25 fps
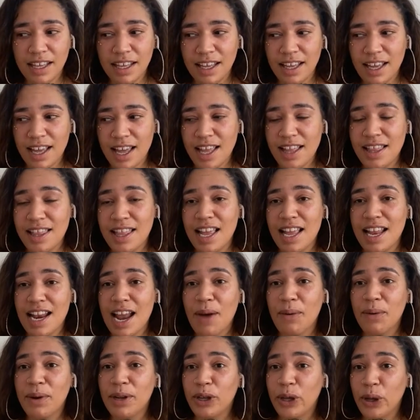and then
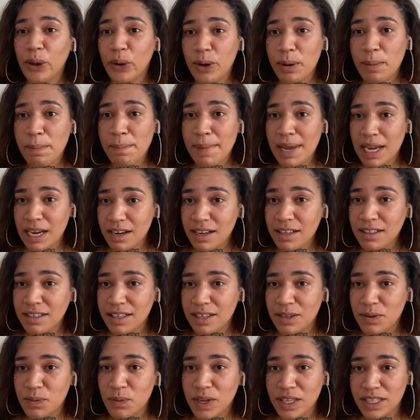I would go to
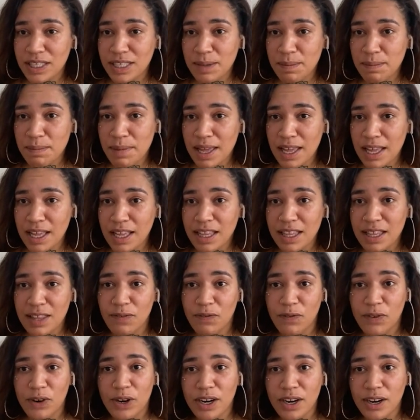Maryland once a month
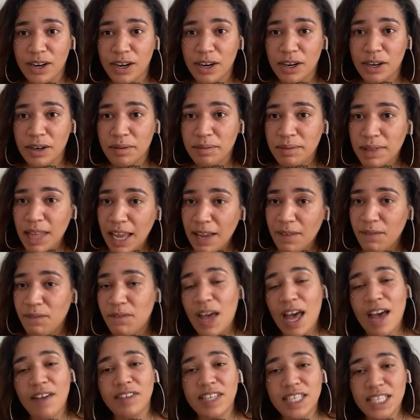for like
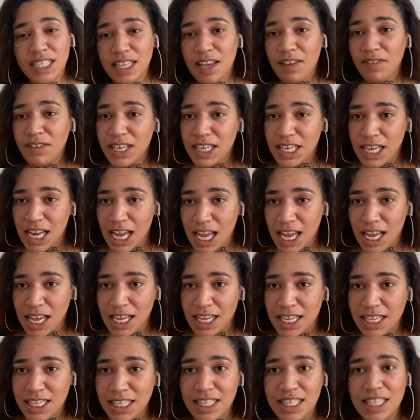five to seven
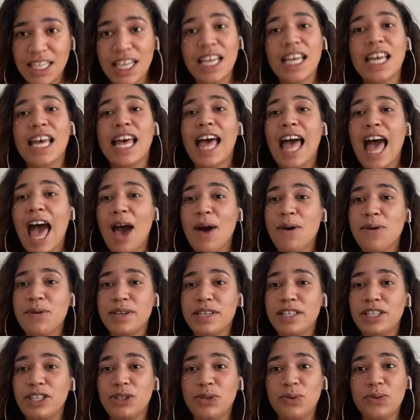days. I
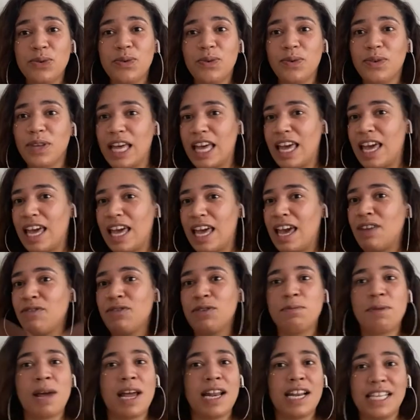would do
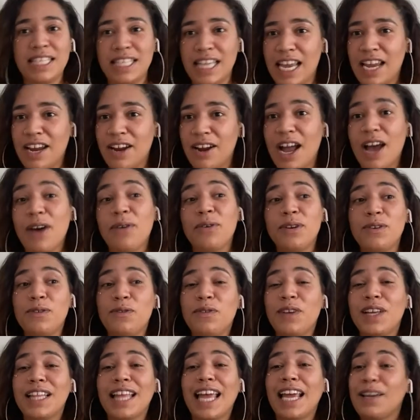everybody's hair. I would
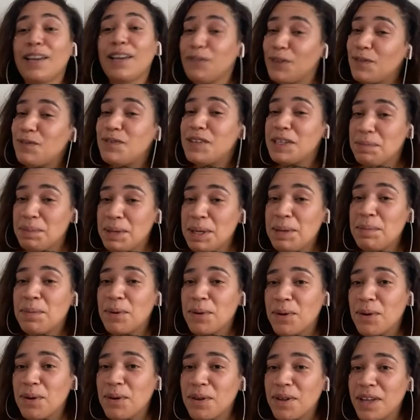fit like 50
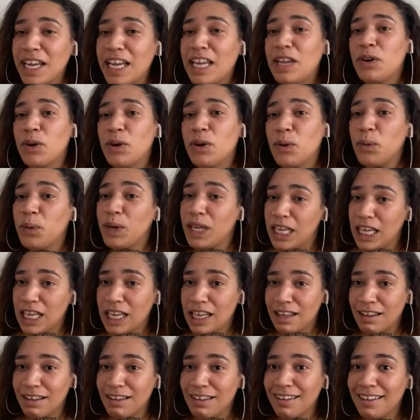people in a week.
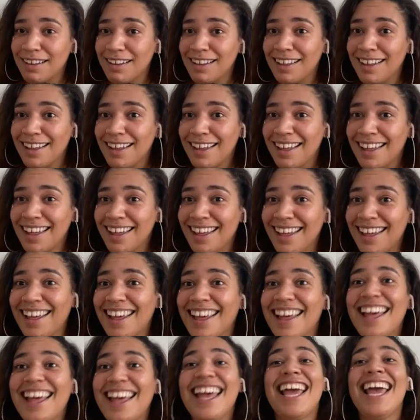Oh
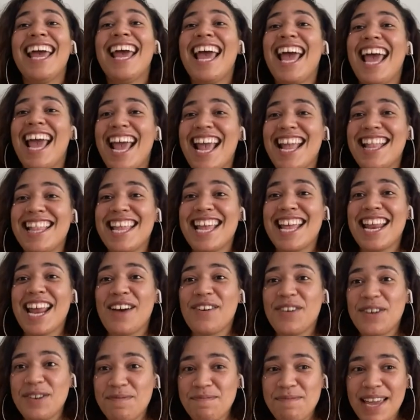and then I
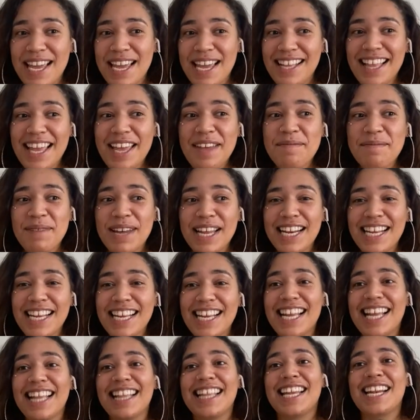would make that
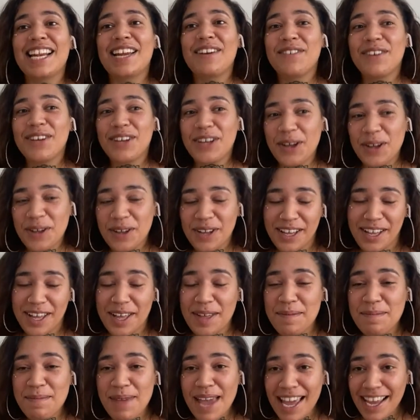money, and then I would go
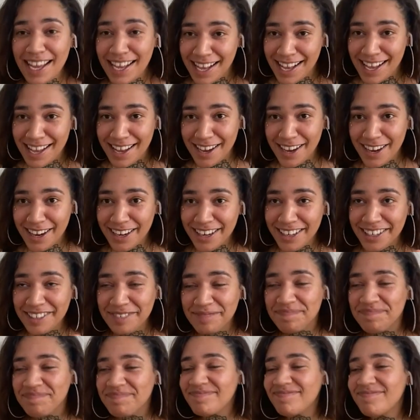come back here
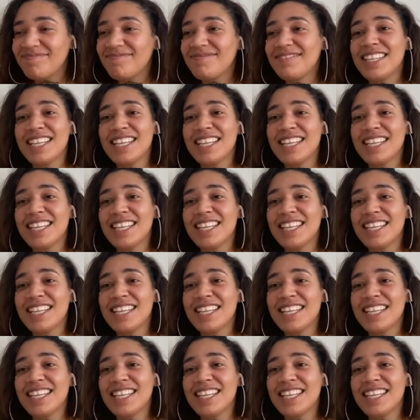mm-hmm.